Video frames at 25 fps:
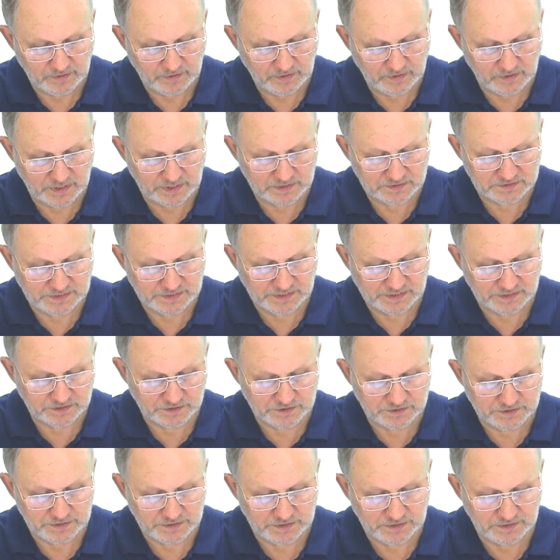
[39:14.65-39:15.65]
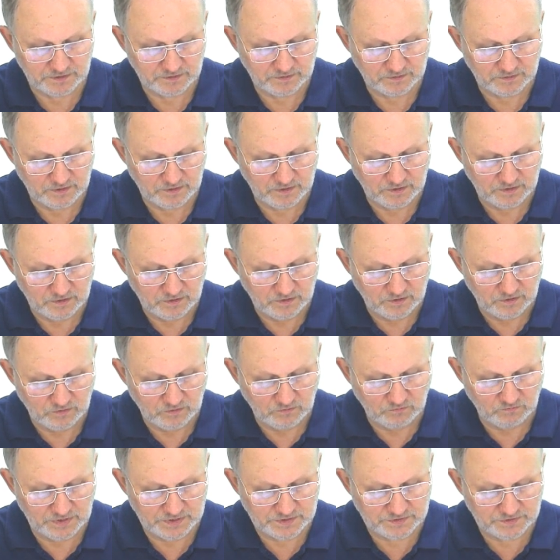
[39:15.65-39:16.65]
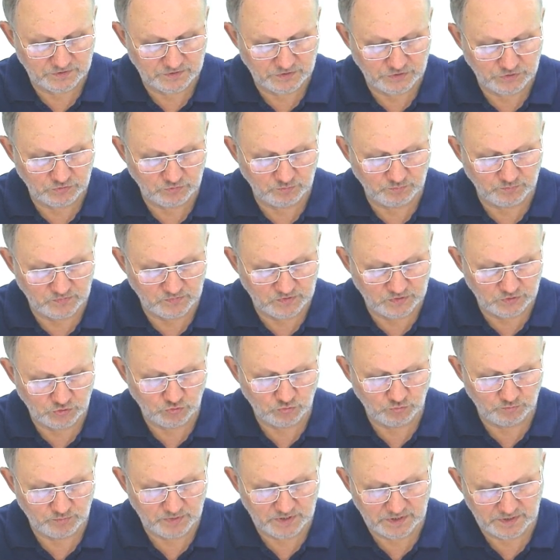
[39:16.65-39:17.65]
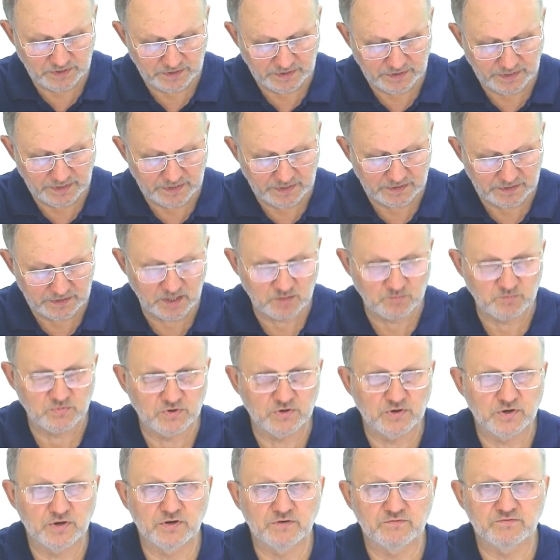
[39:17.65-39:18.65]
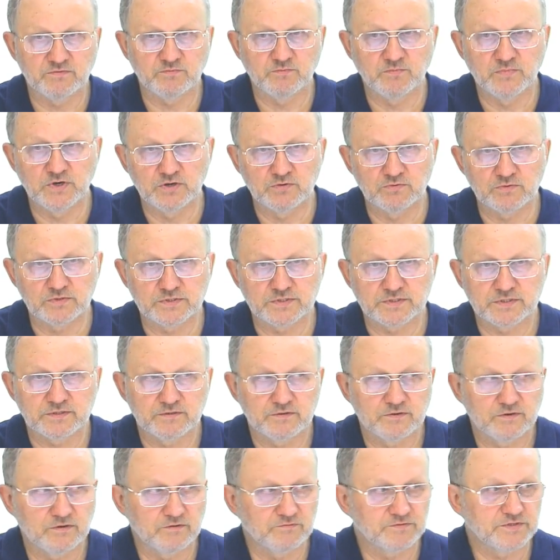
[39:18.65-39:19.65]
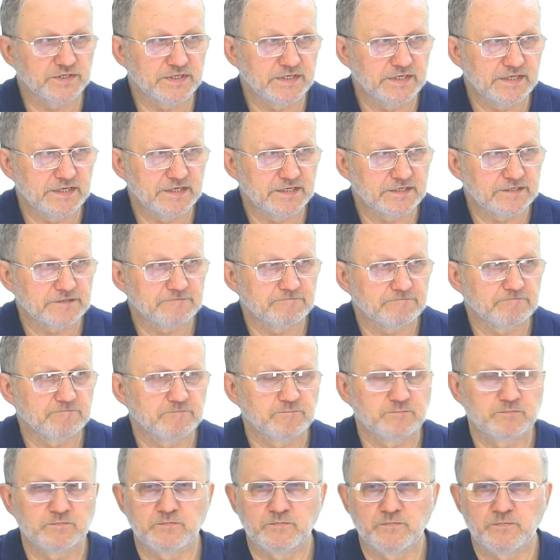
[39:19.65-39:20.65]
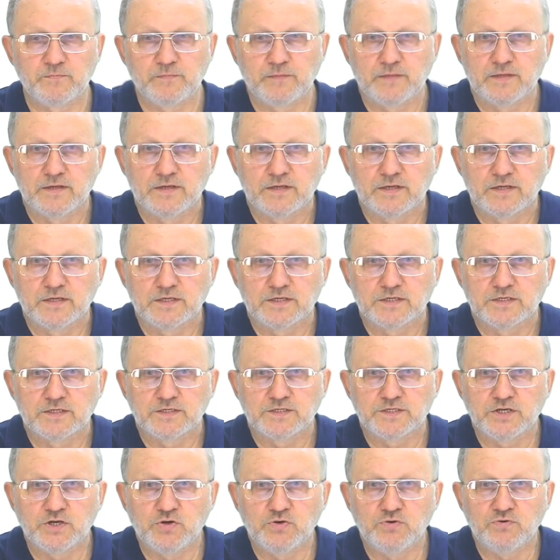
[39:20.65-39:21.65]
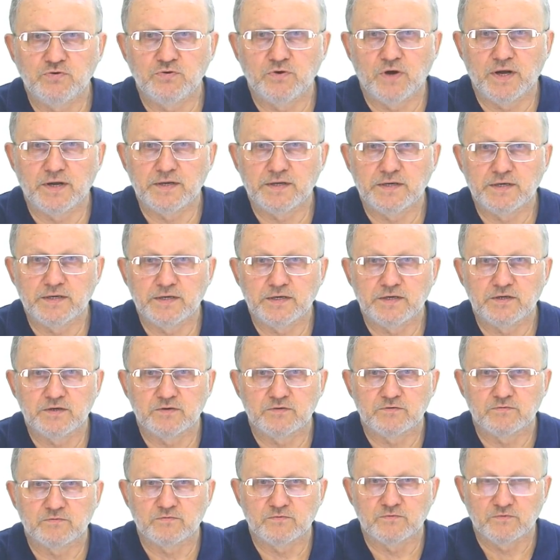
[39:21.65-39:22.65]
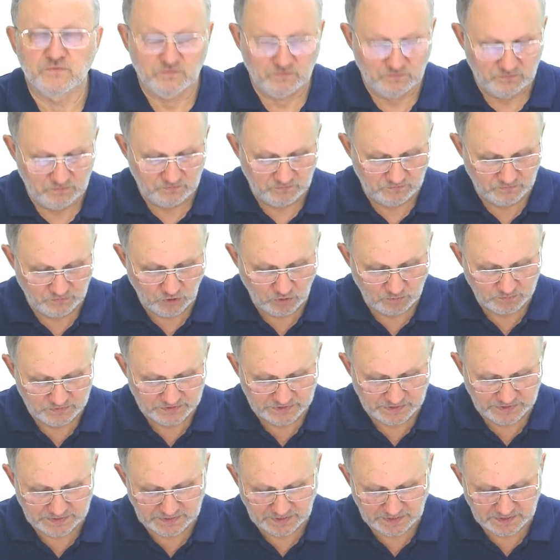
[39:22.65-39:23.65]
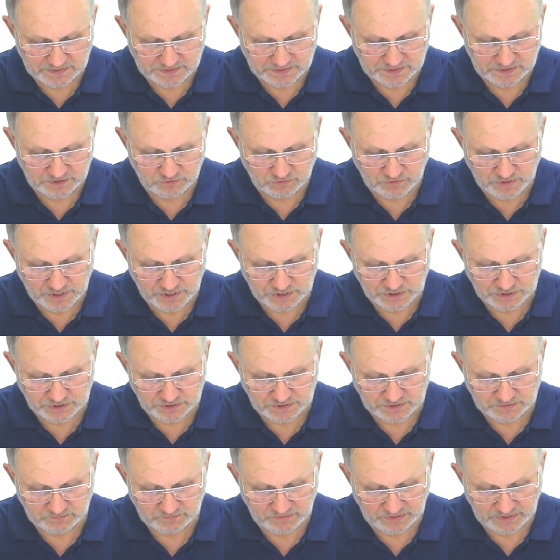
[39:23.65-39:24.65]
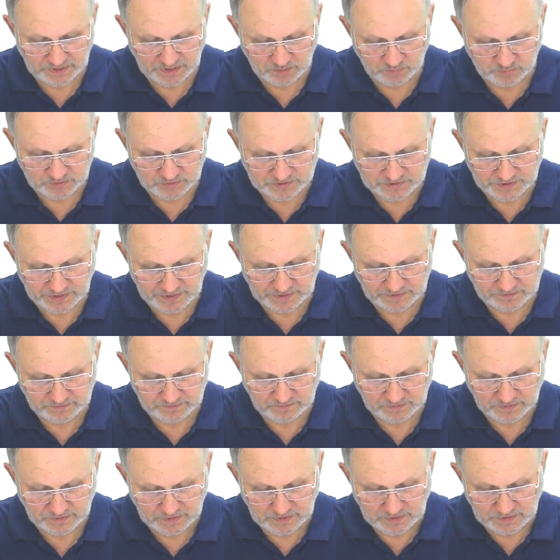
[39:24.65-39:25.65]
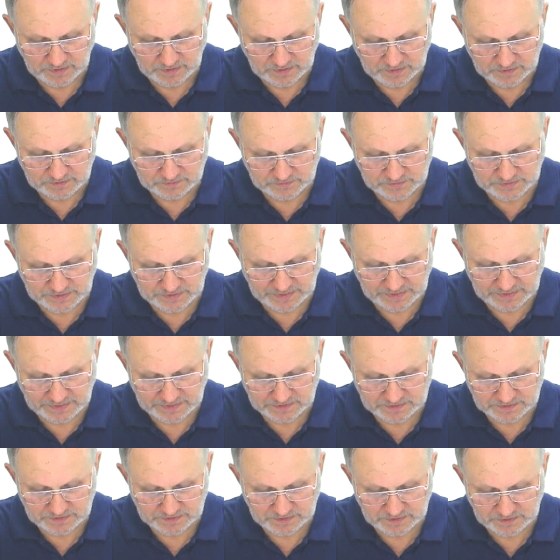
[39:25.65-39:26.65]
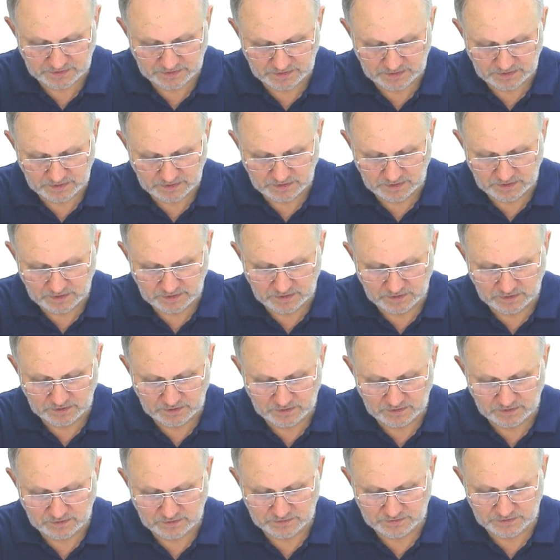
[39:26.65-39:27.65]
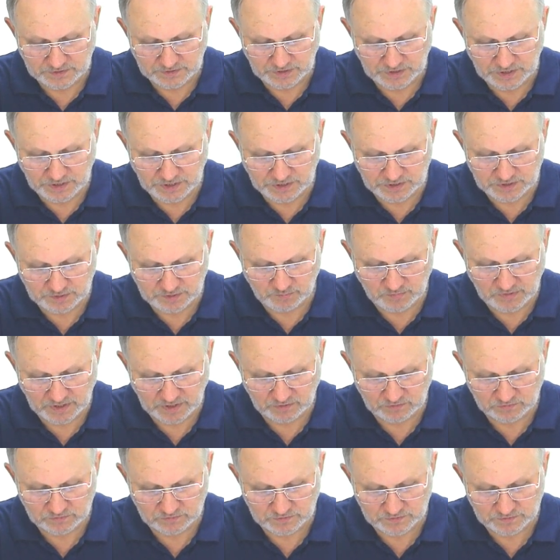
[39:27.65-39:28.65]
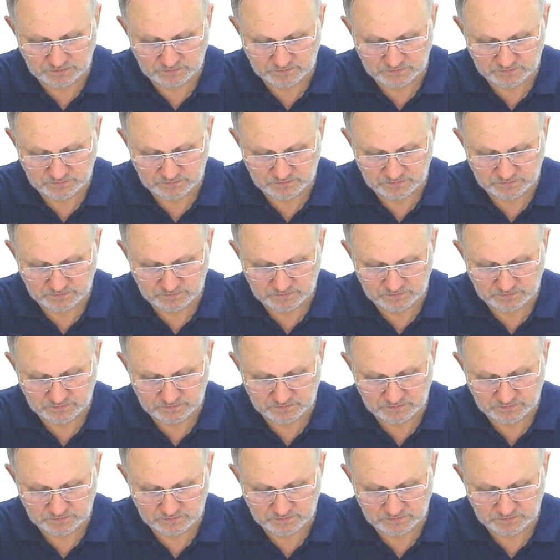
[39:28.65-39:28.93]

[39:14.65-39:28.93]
R delta T, with nu being a number of moles of the gas. So from these considerations we obtain that the heat amount